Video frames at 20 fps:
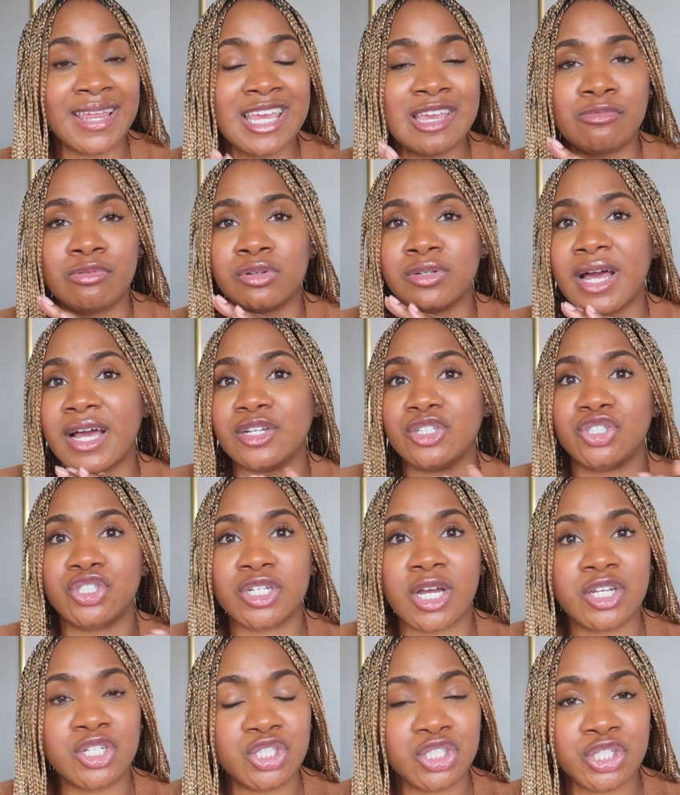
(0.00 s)
He will not
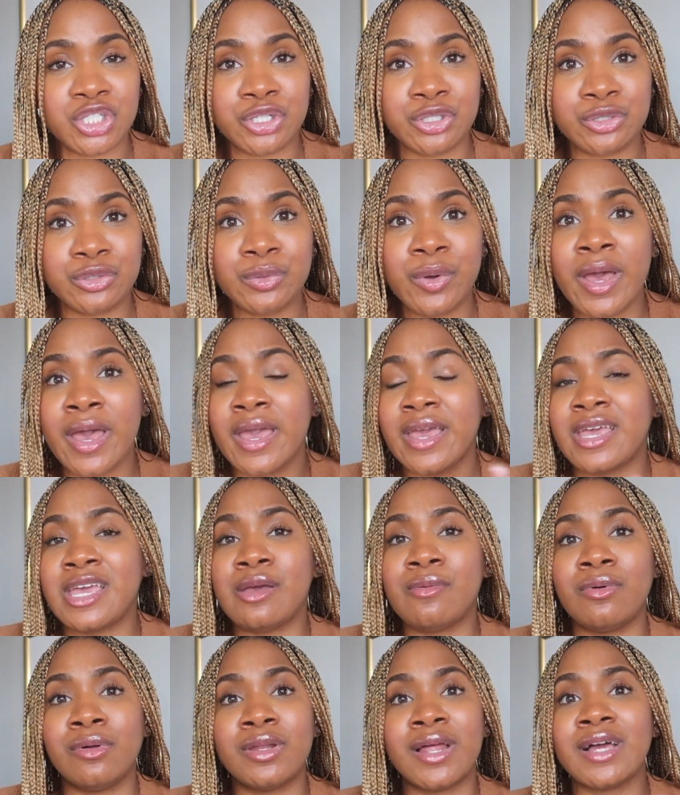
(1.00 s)
judge you.
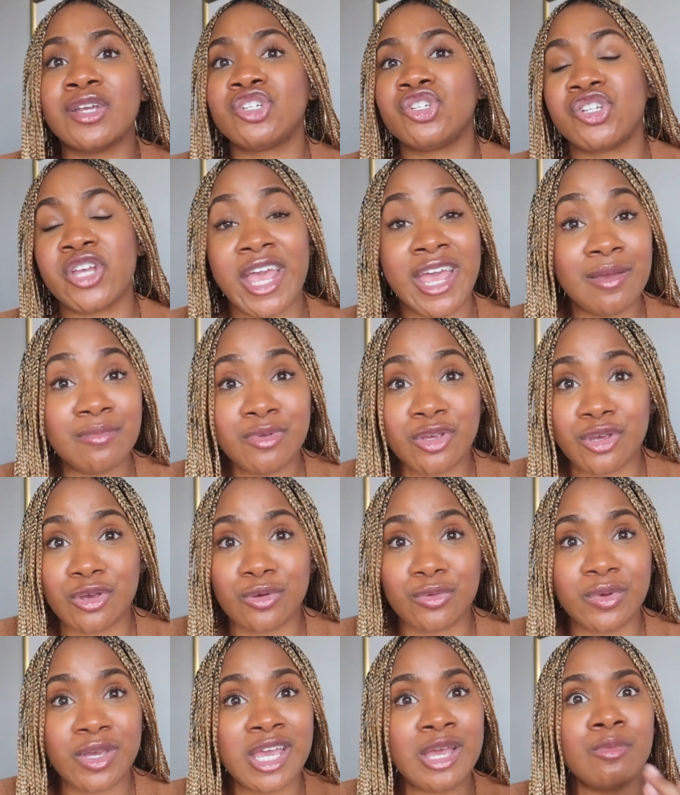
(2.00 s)
He will not shame
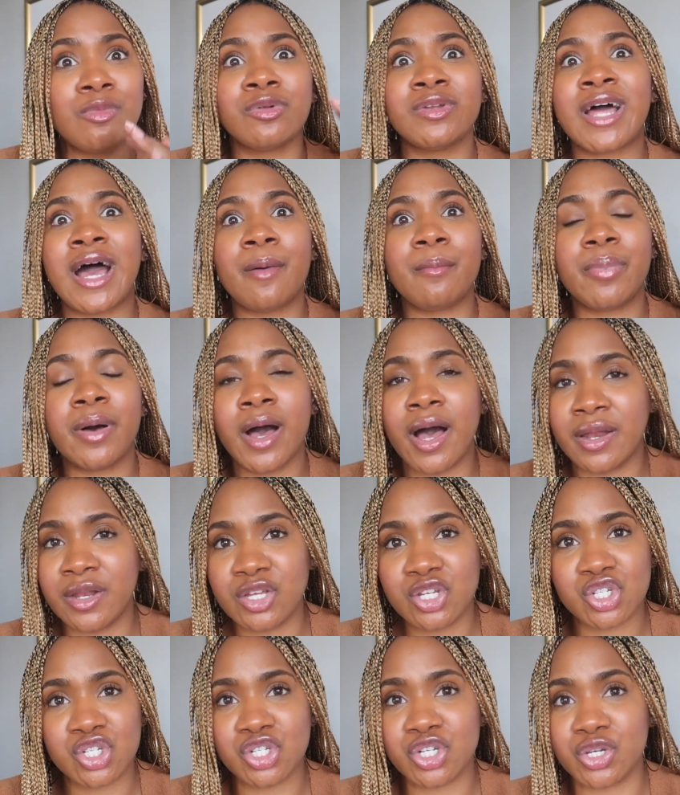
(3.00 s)
you. He will not
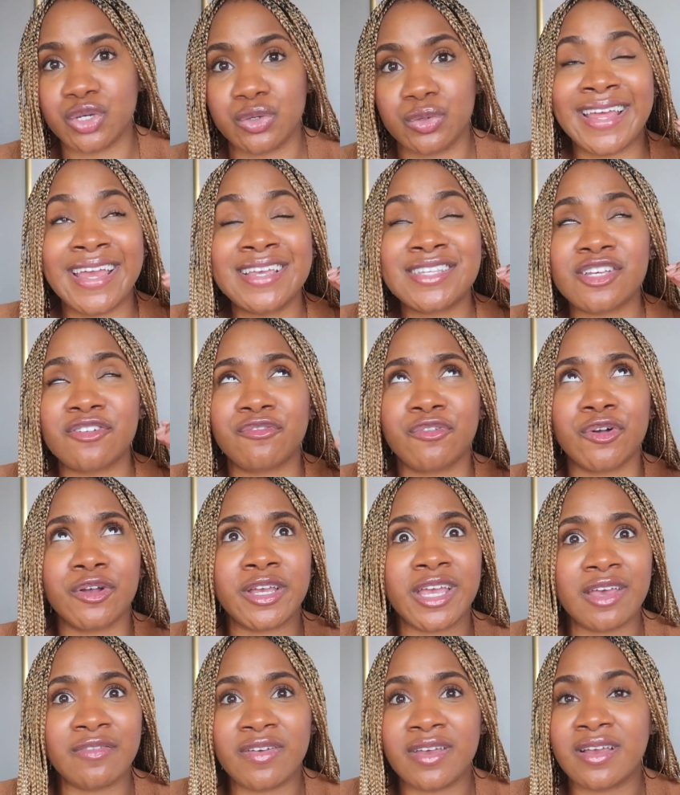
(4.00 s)
punish you. He's a
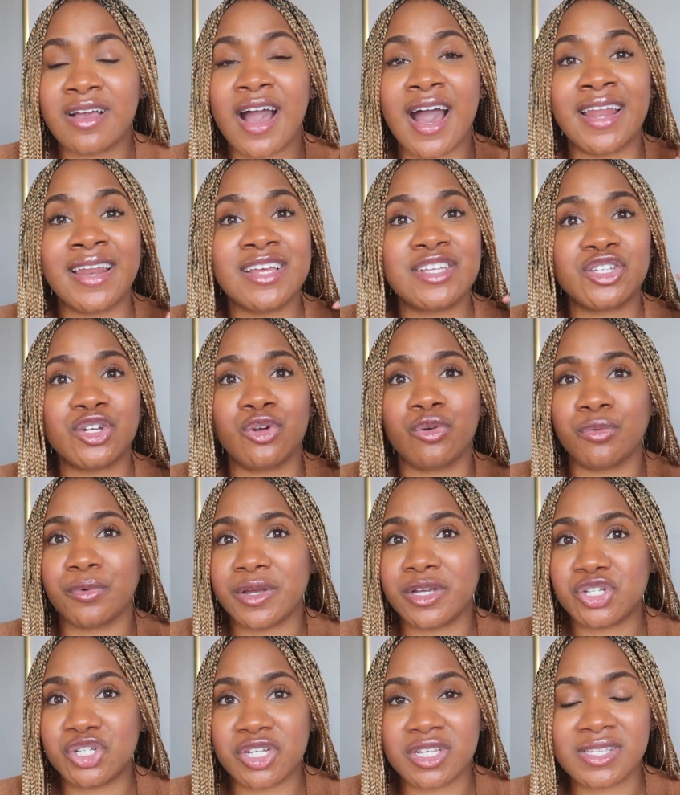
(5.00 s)
forgiving God. He's a
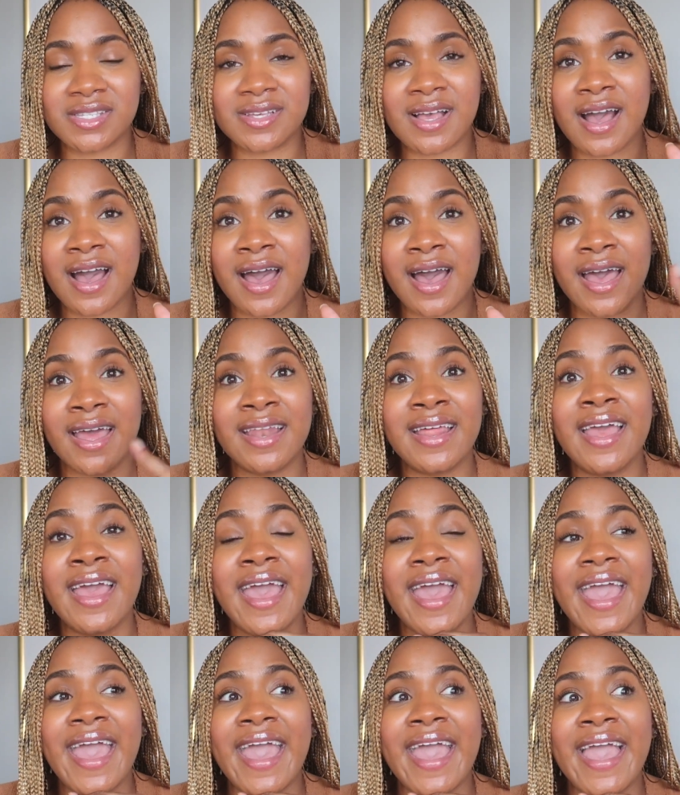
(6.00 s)
gracious God,
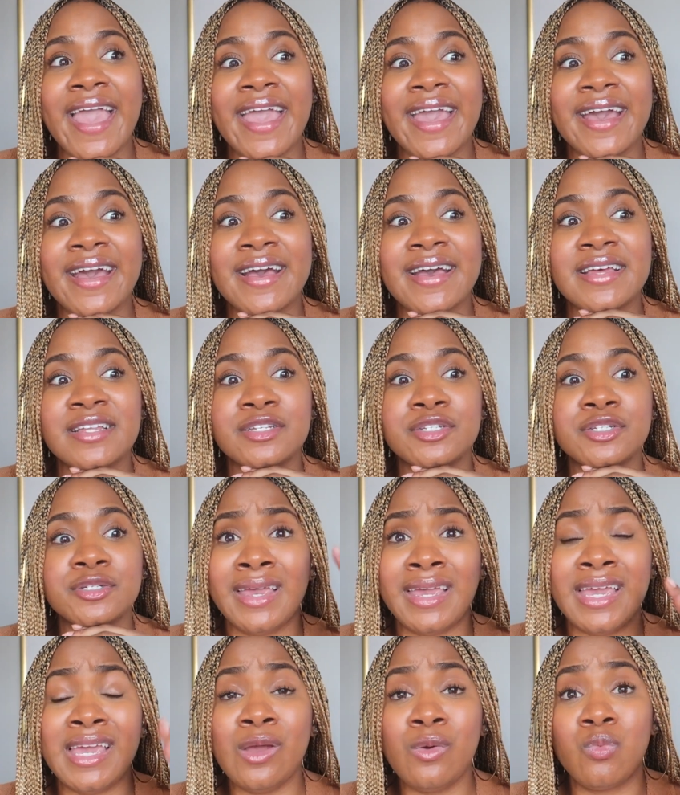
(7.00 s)
and
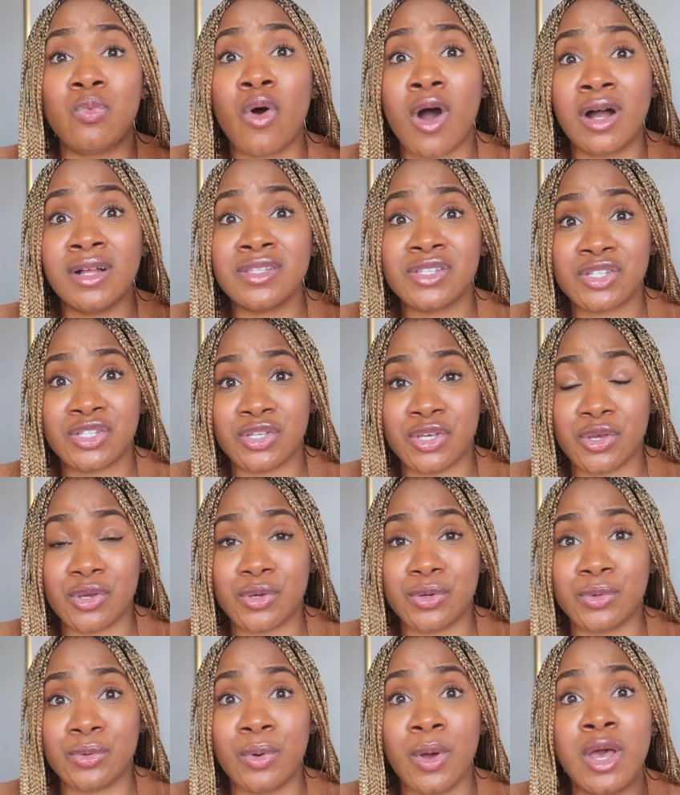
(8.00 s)
he wants
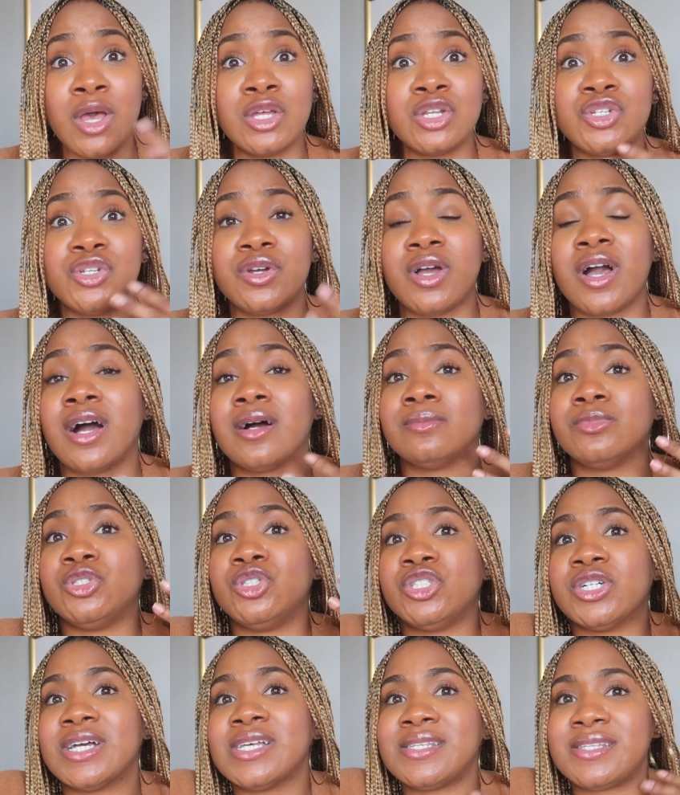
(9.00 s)
you to come
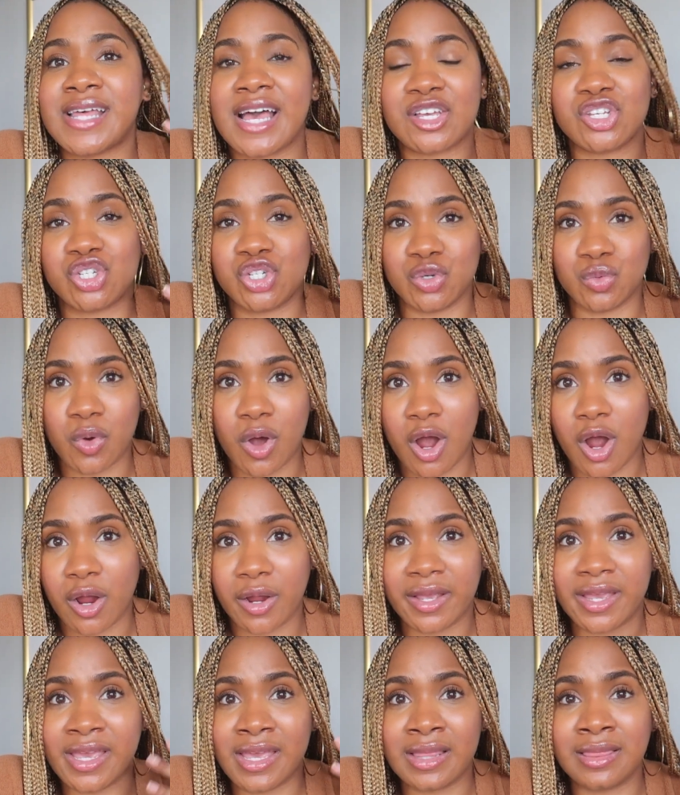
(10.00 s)
just as you are.
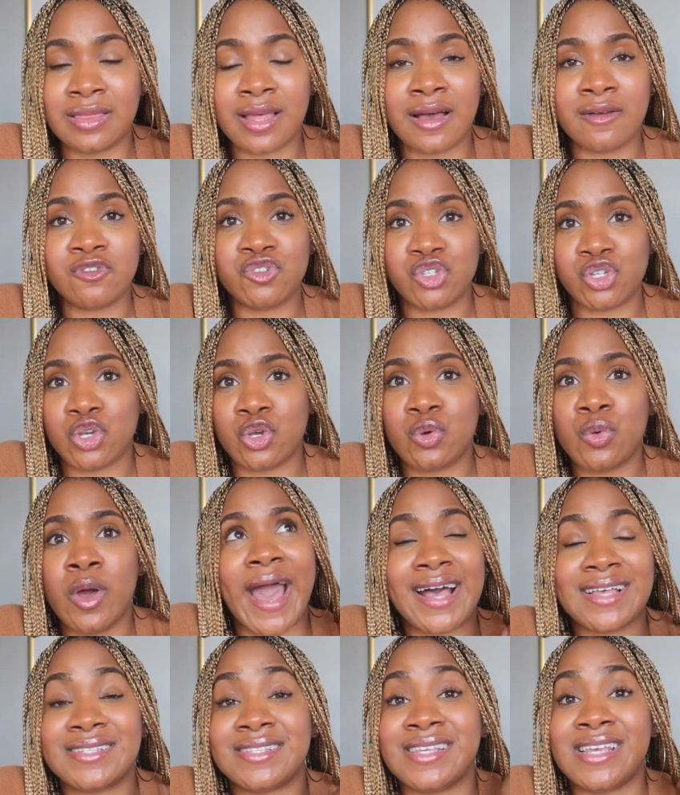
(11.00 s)
He loves you
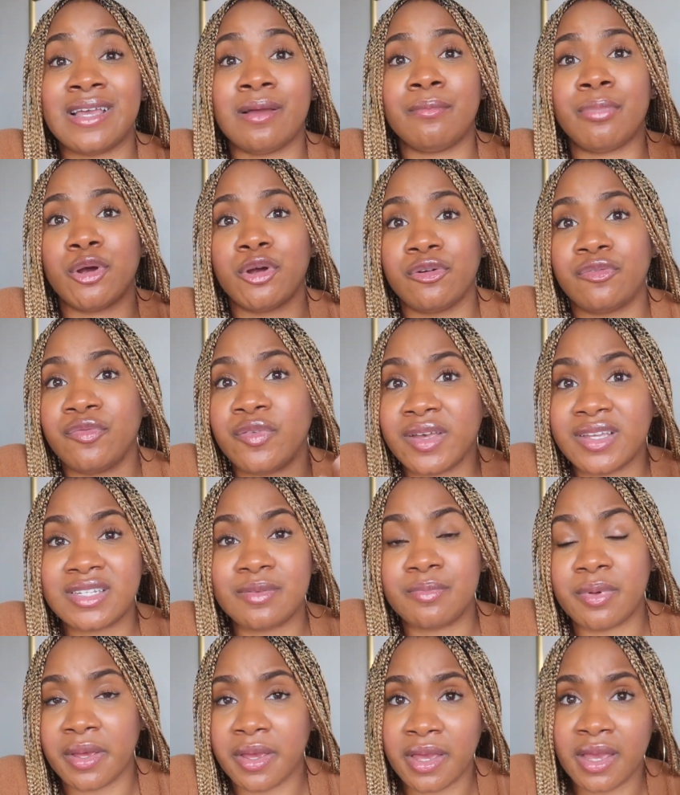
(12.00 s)
as the
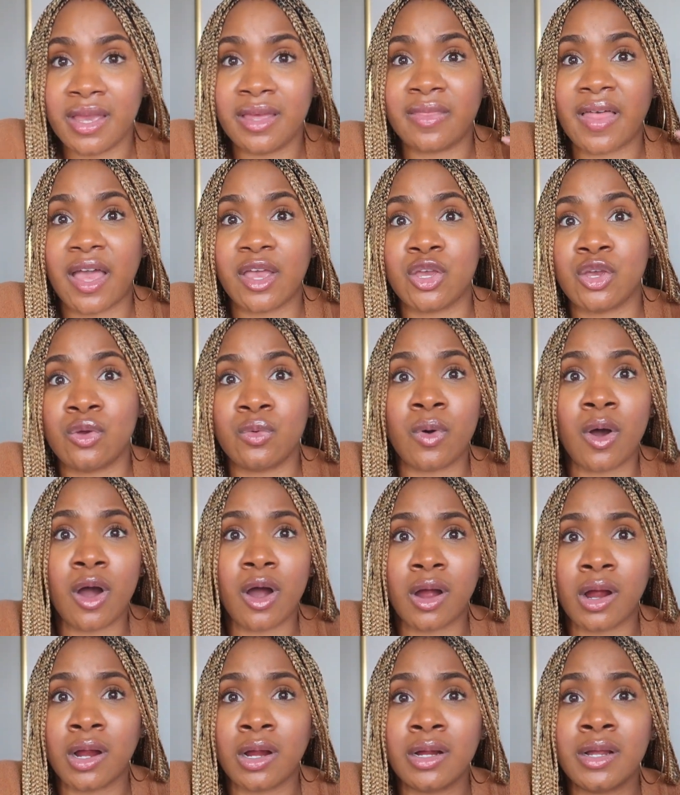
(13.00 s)
imperfect being that you
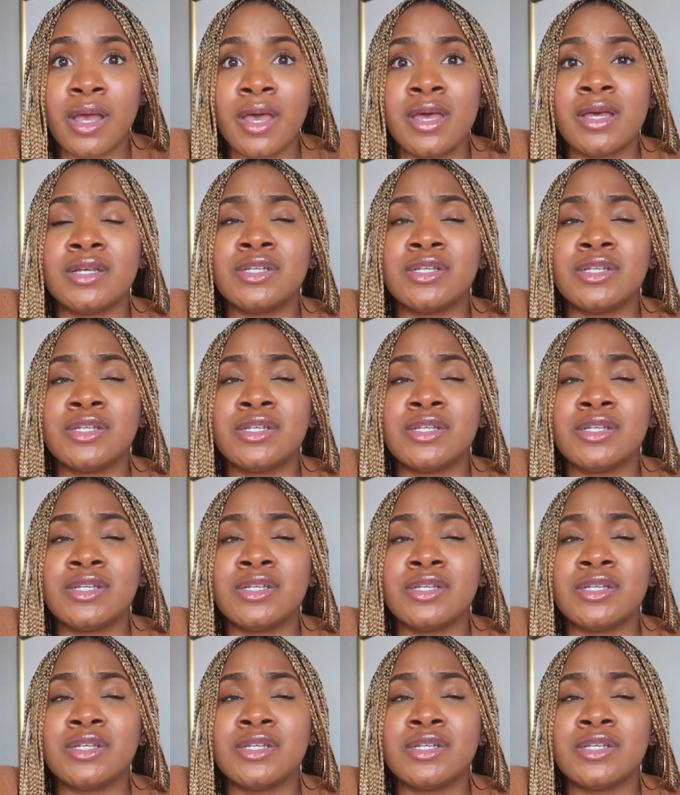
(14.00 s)
are.